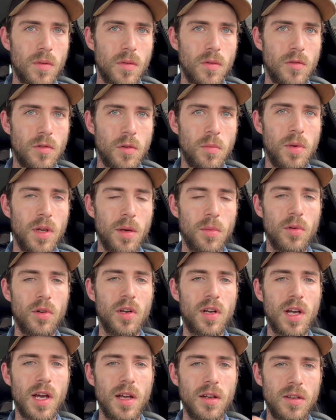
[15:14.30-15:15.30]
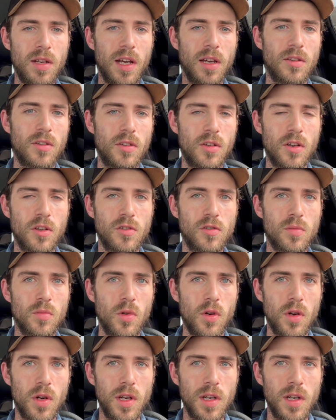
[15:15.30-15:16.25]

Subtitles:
to be able to contact the customer,